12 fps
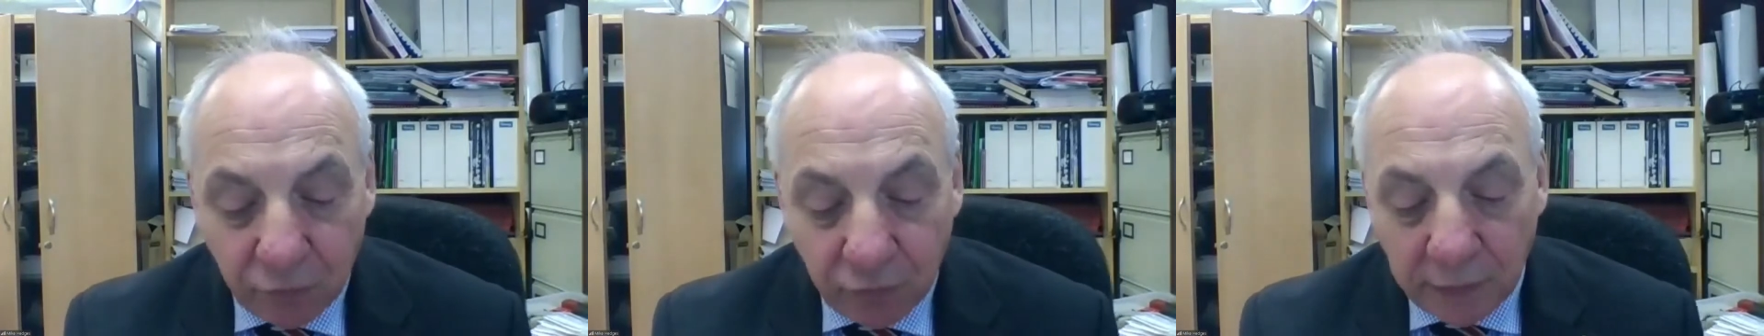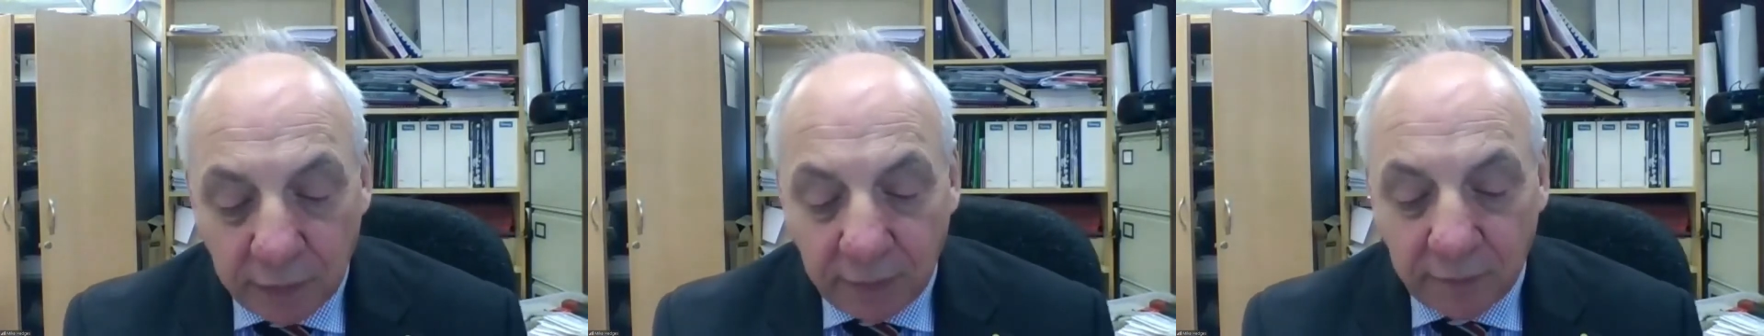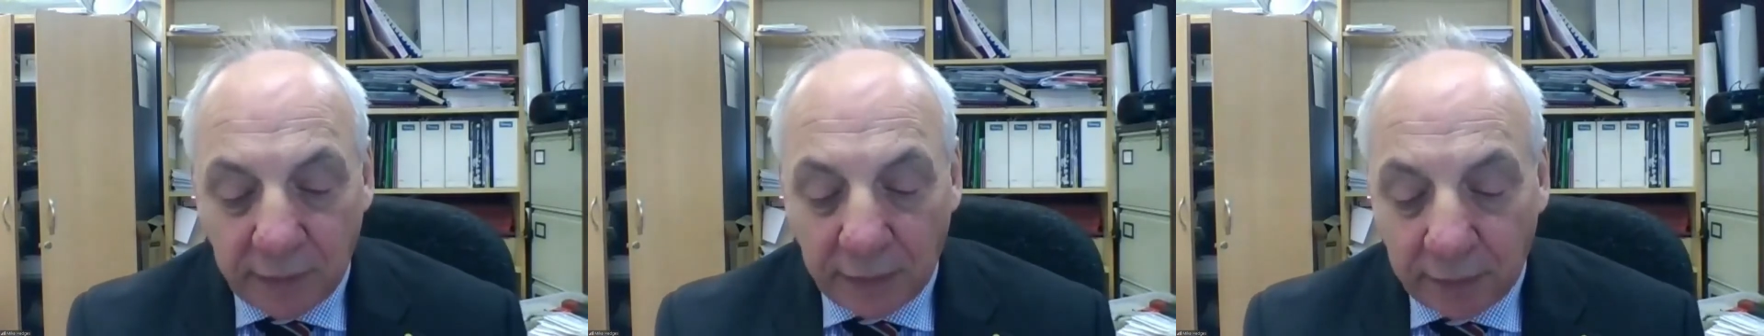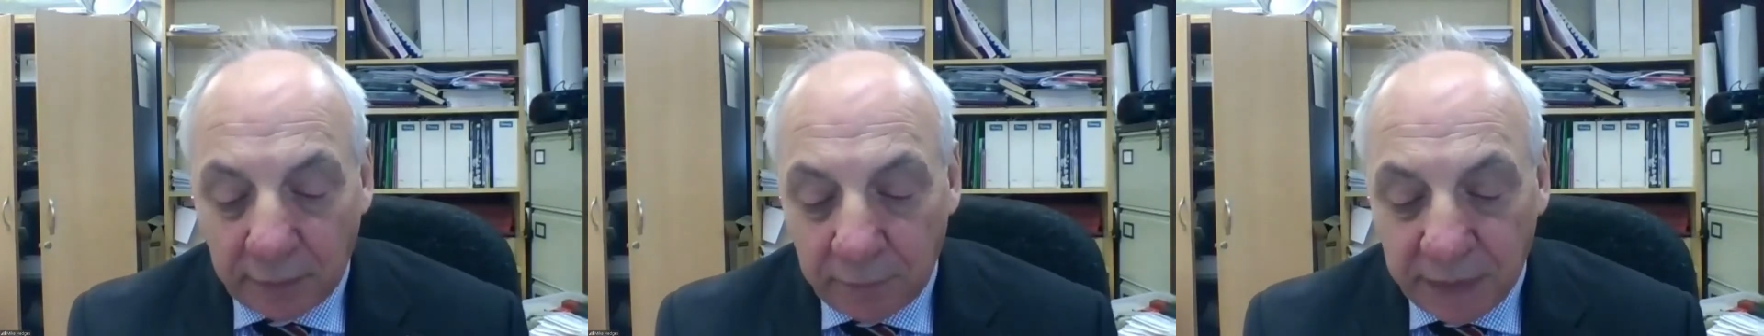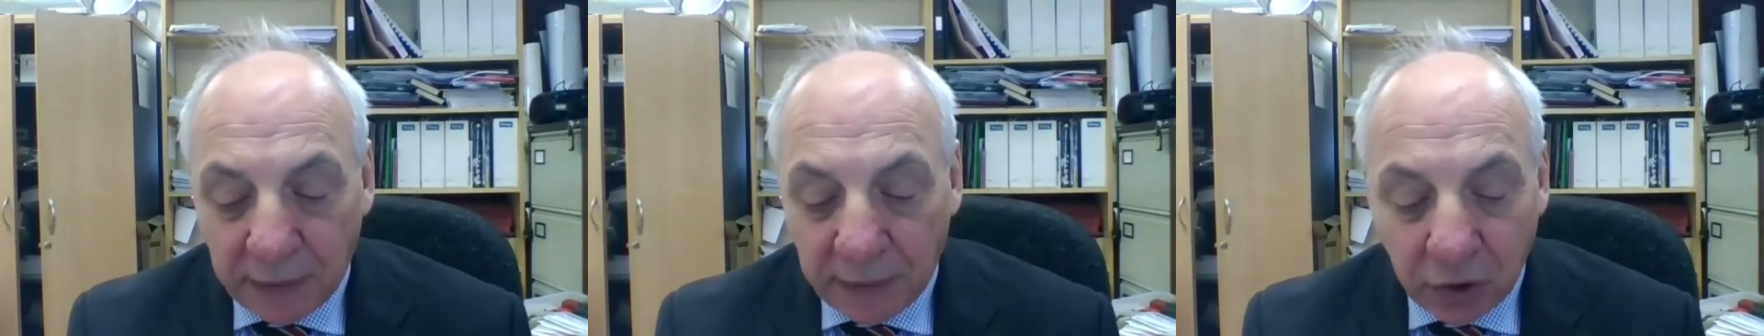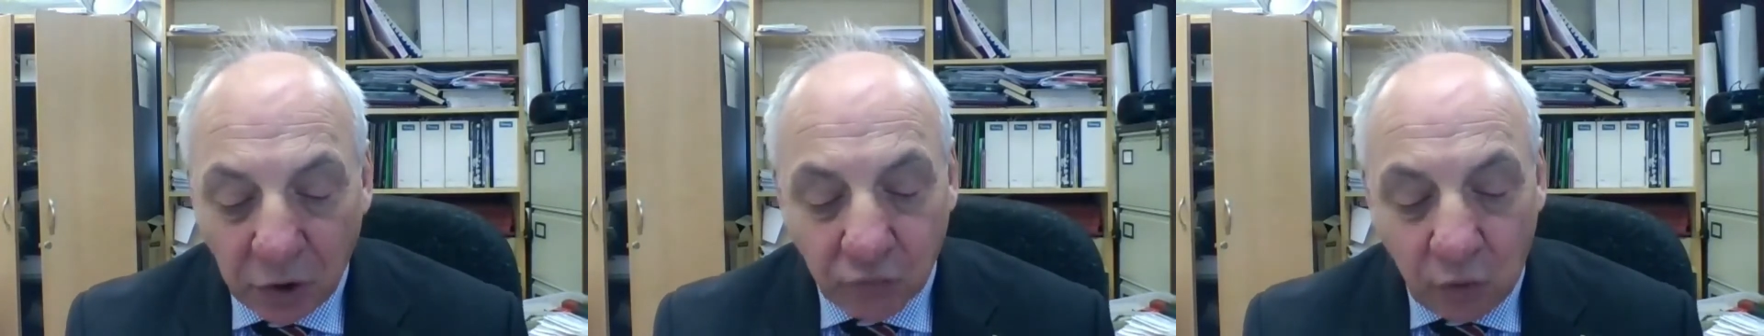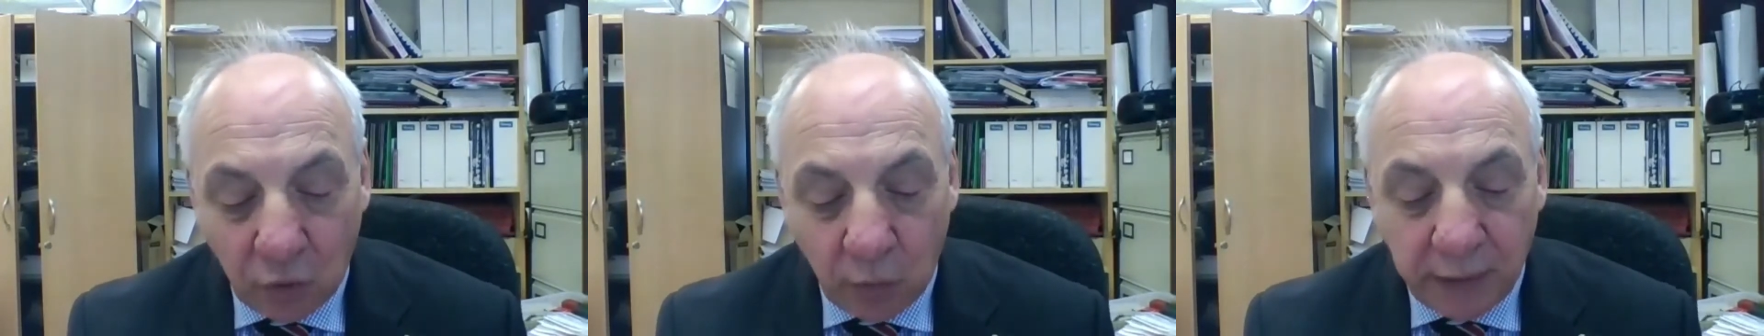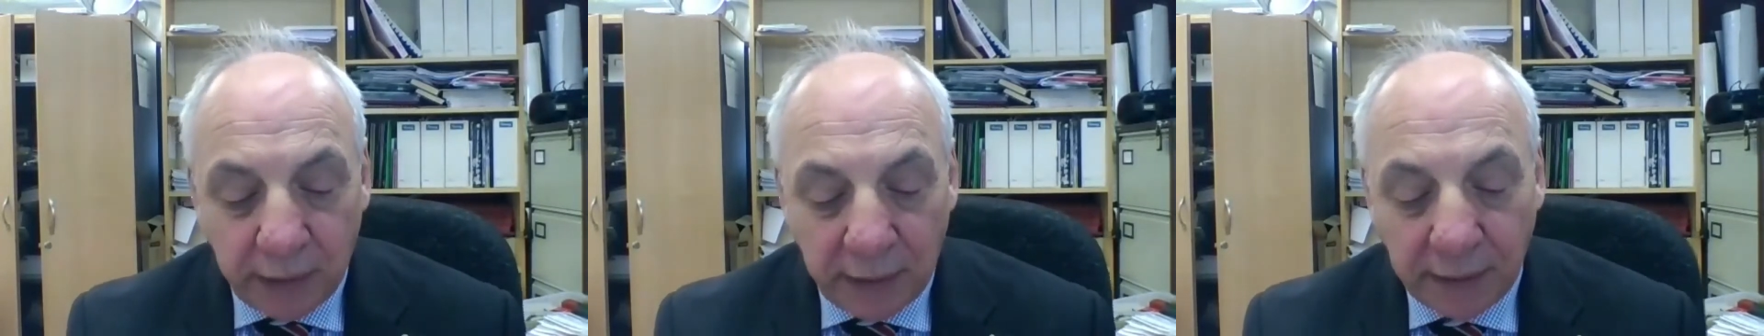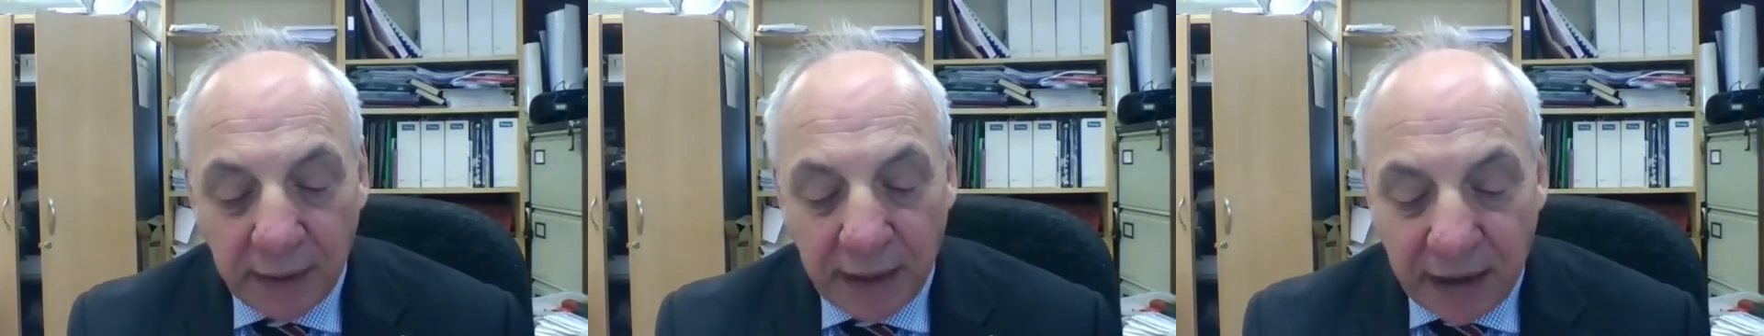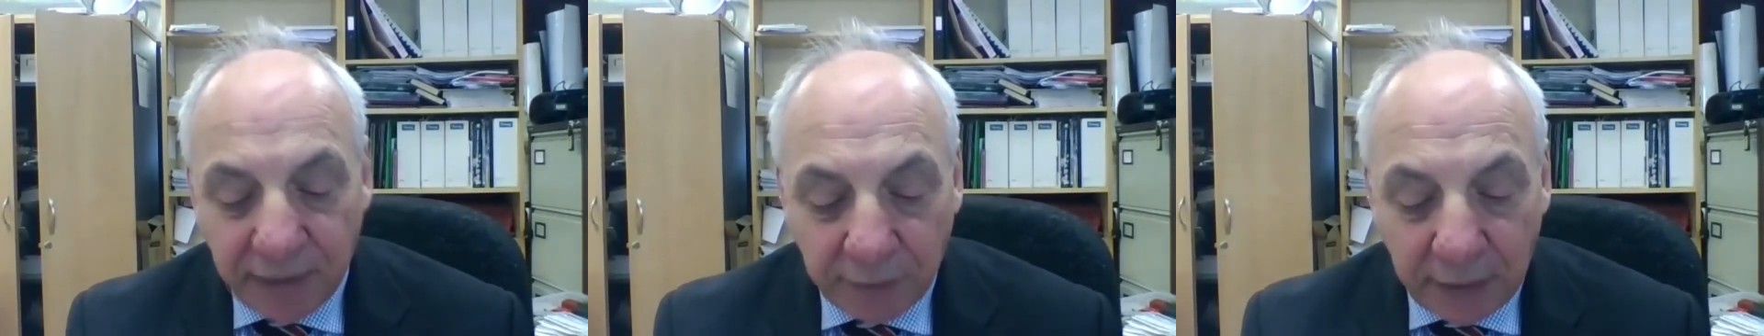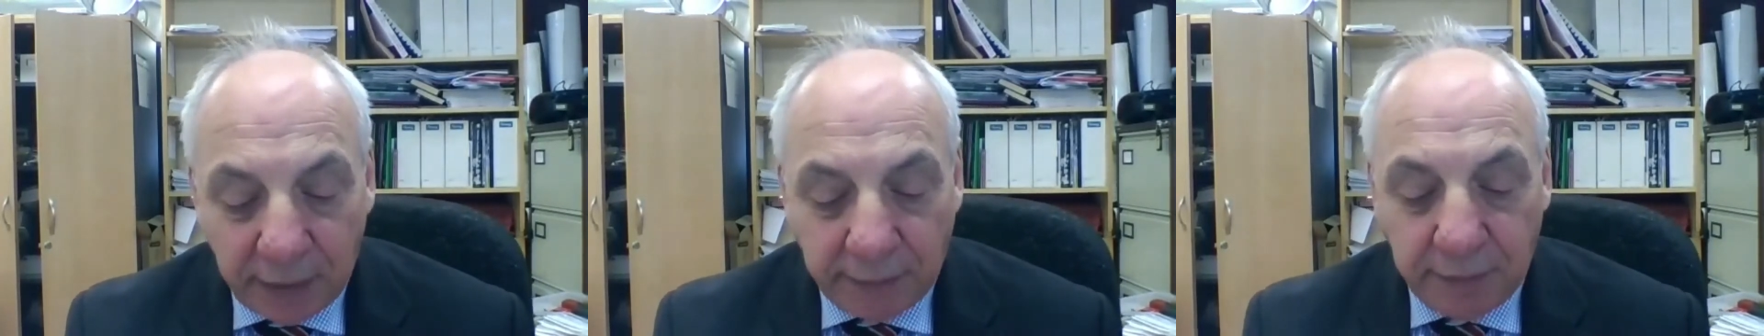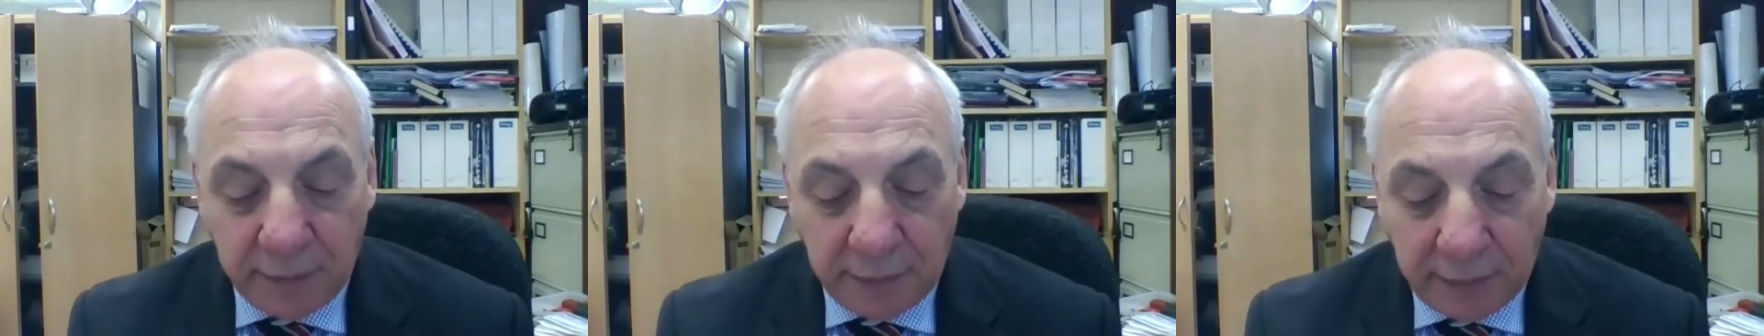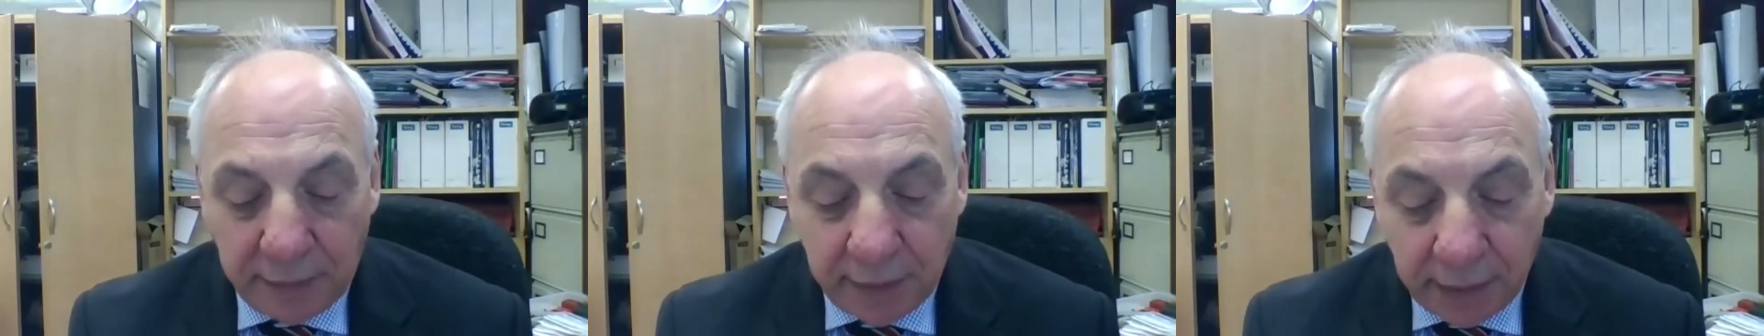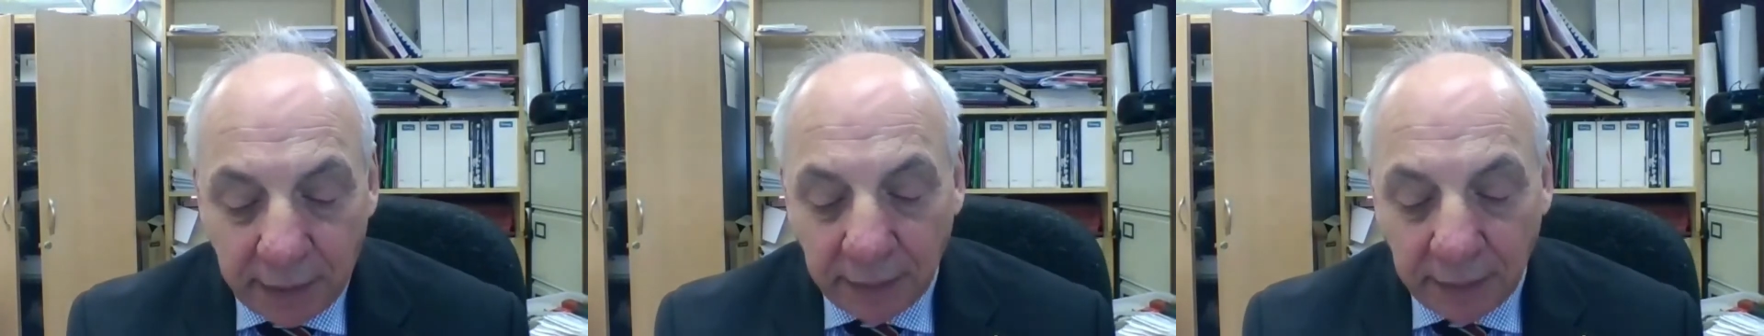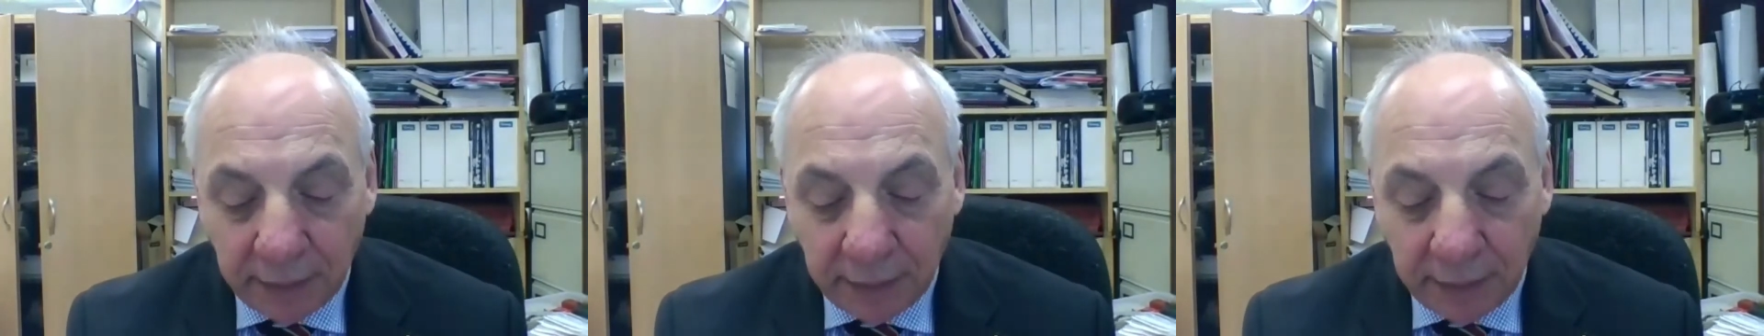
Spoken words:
rented sector began to grow again after 1989,